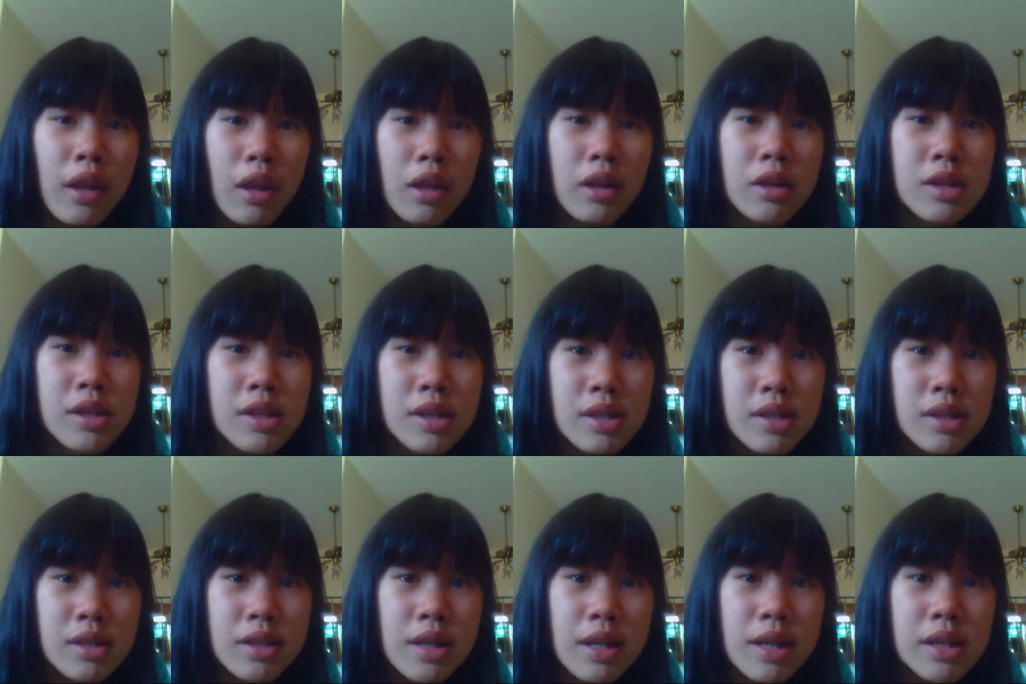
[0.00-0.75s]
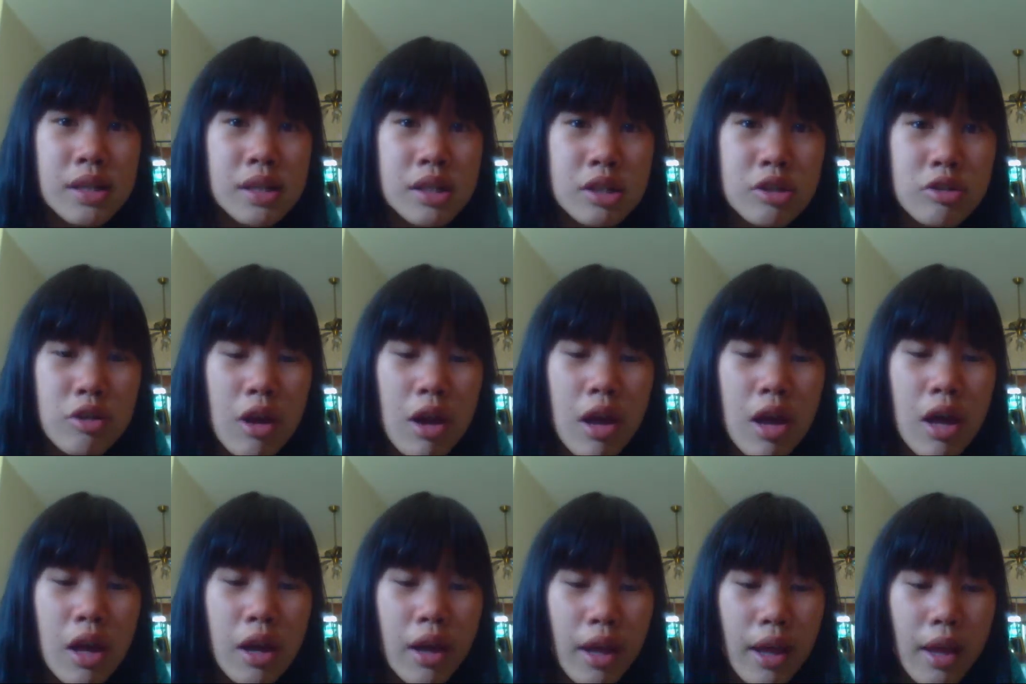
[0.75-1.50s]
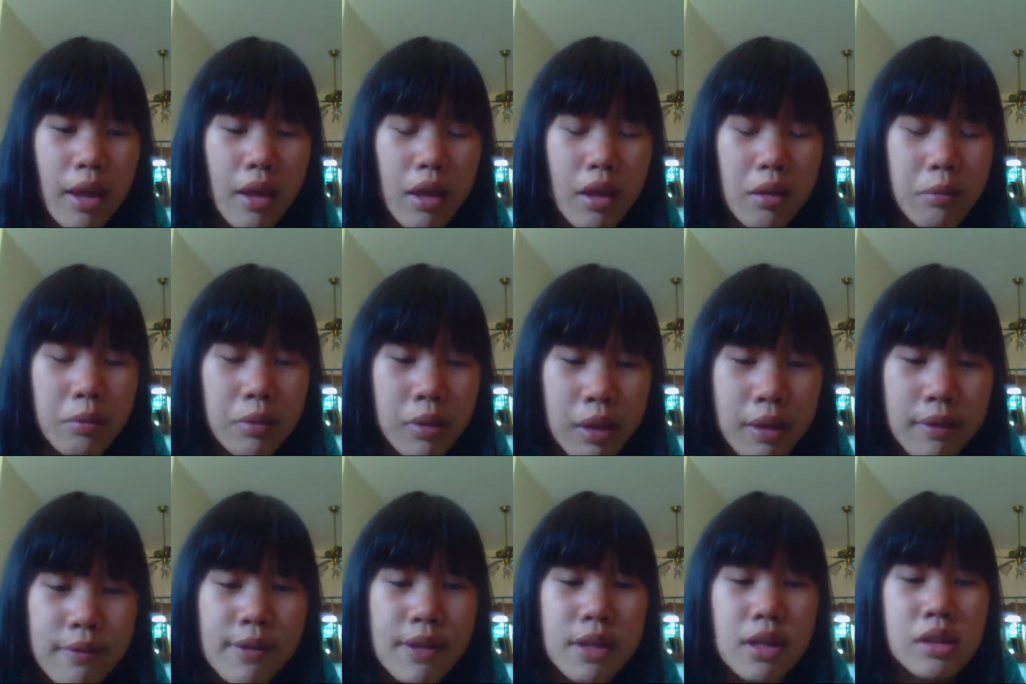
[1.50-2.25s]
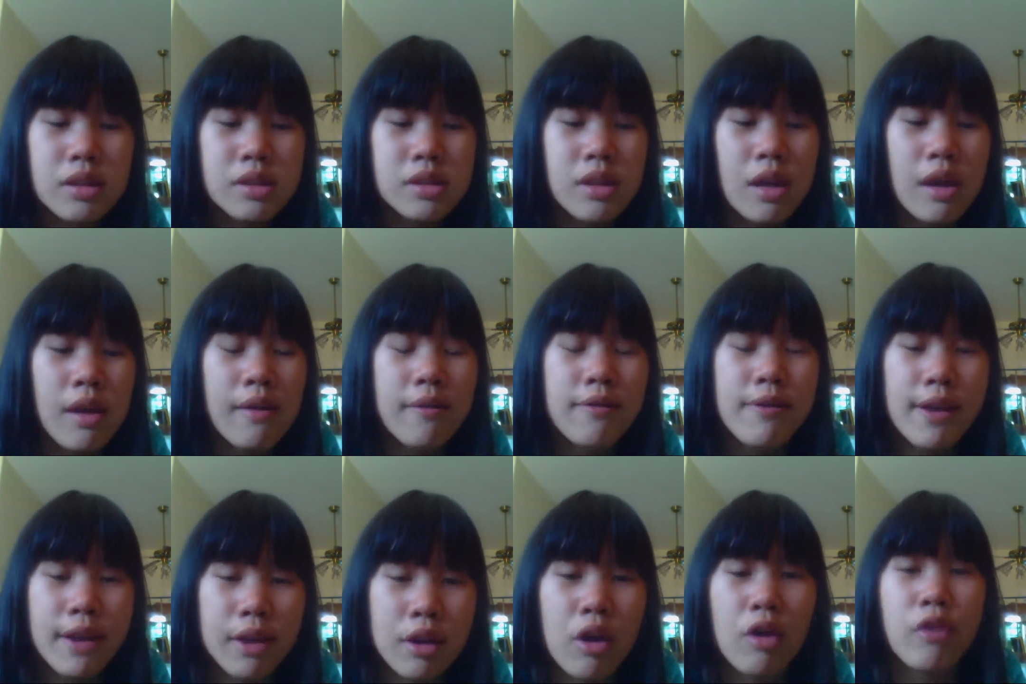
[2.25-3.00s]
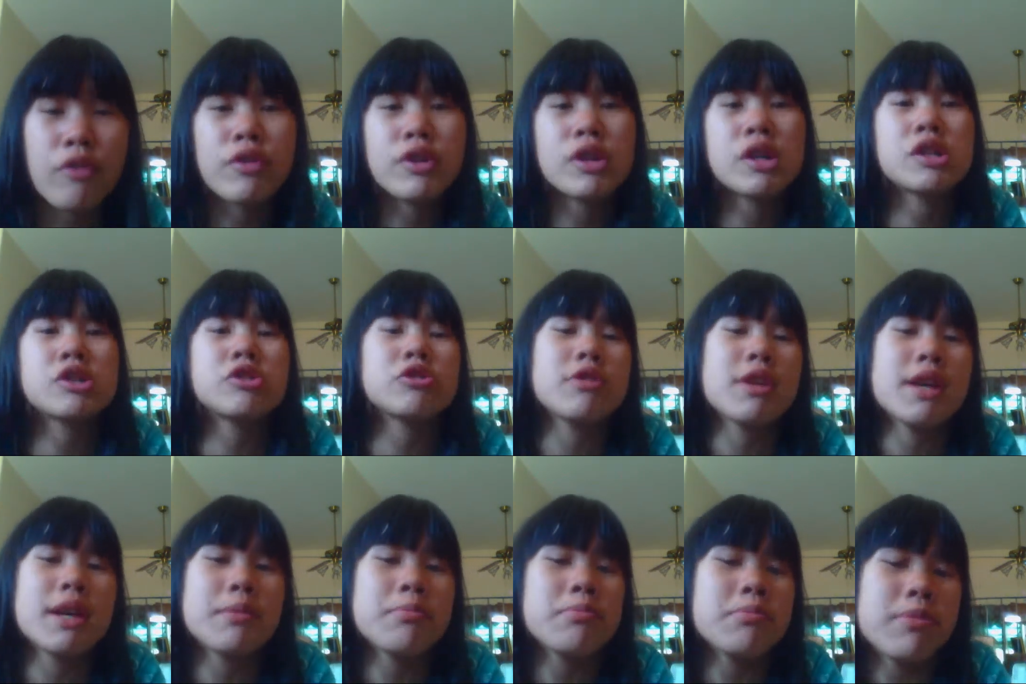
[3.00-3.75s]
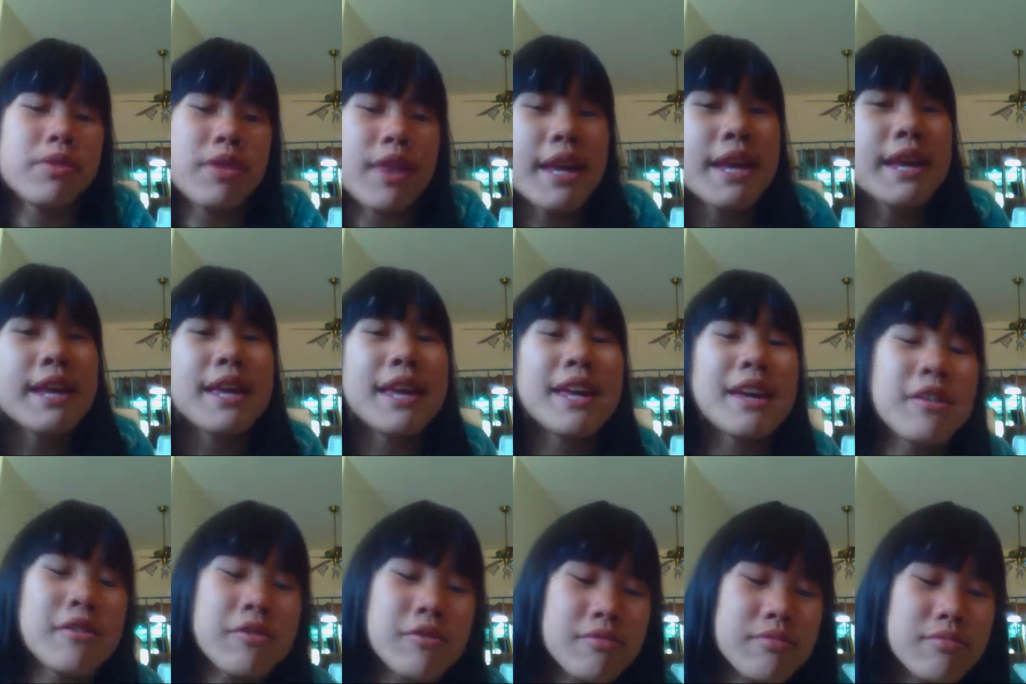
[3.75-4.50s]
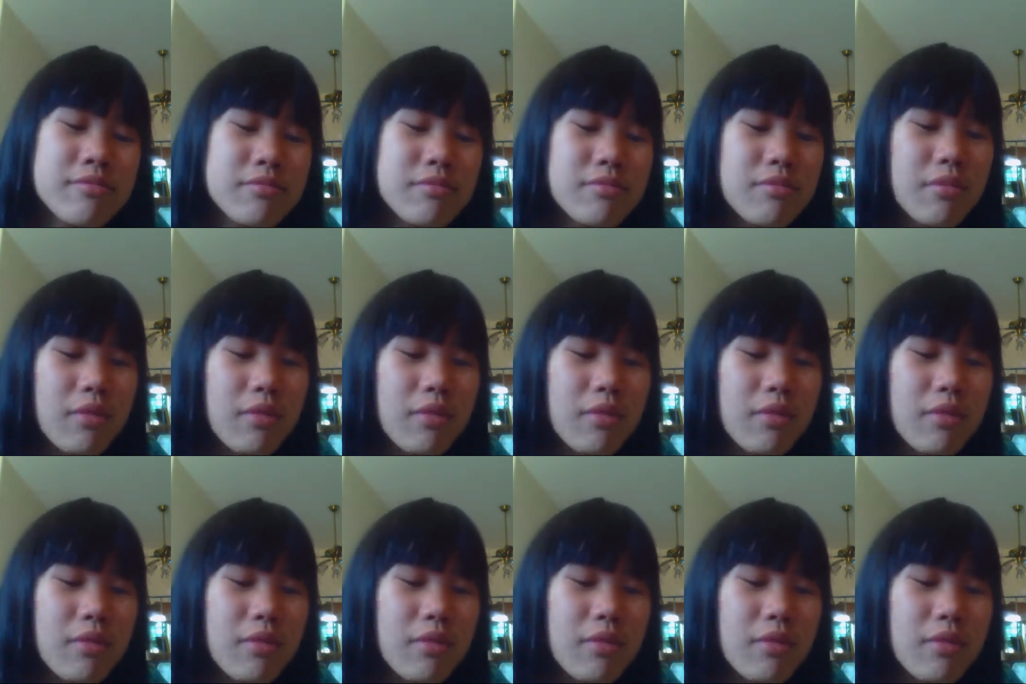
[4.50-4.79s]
just stay strong, believe in yourself, and go for your dream. Thank you.